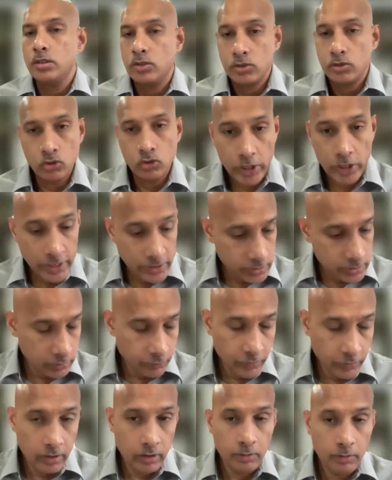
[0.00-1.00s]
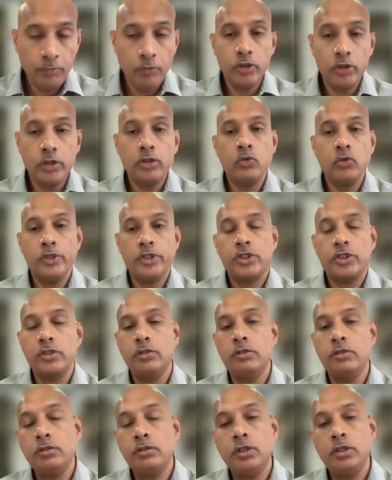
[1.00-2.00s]
So that's a very important
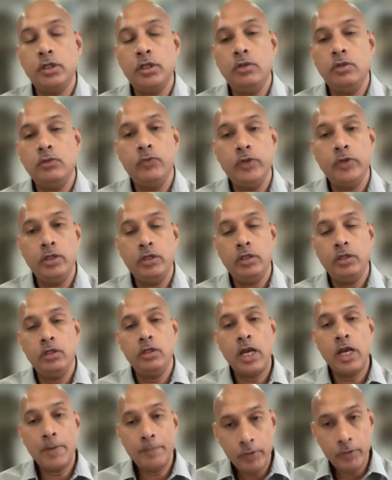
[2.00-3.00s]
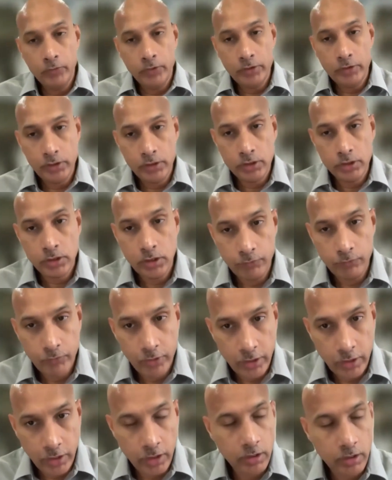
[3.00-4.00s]
question, and we grapple with it every
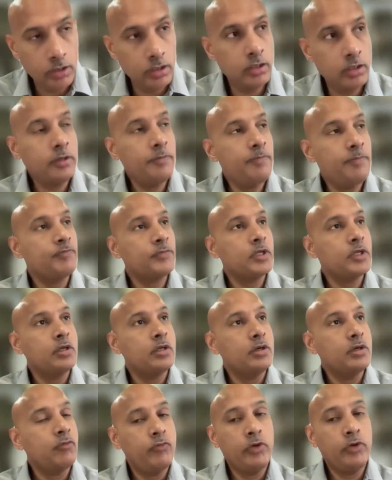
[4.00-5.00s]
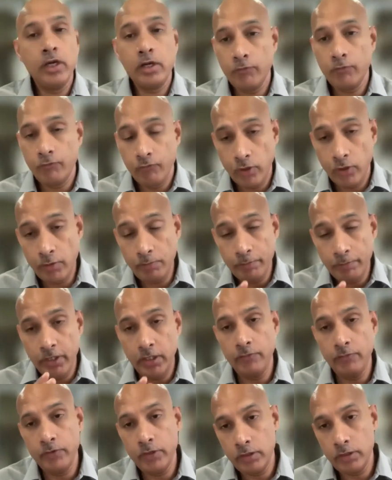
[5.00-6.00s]
day here. We are a firm
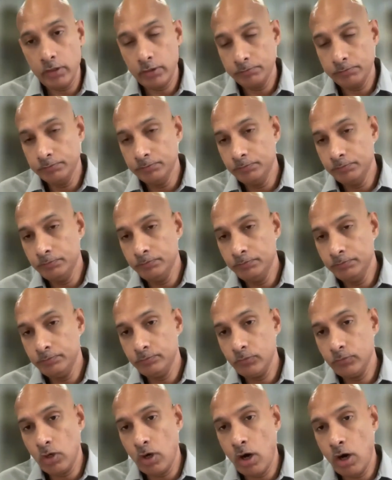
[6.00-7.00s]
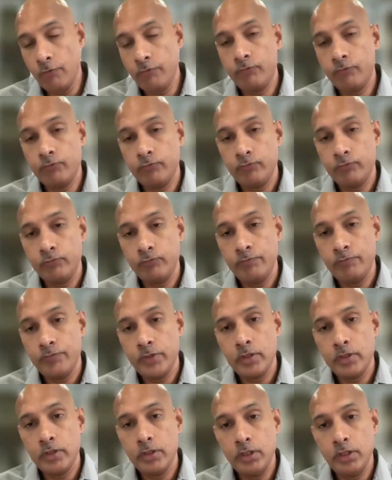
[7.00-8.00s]
believer of
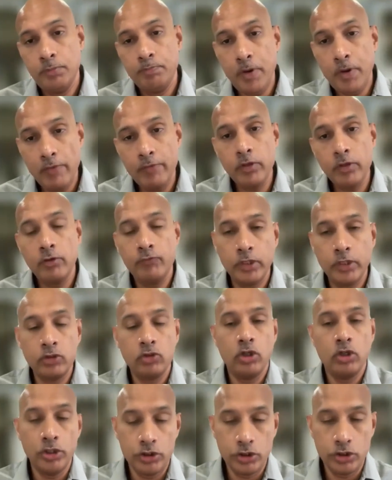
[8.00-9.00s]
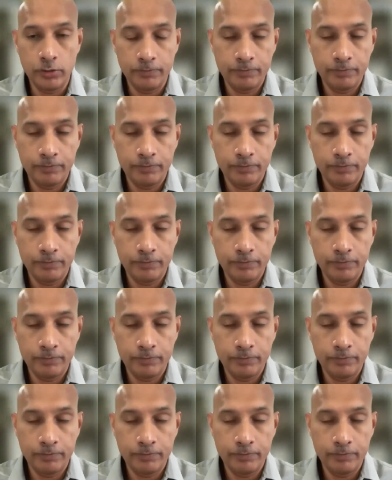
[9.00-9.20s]
the power of technology.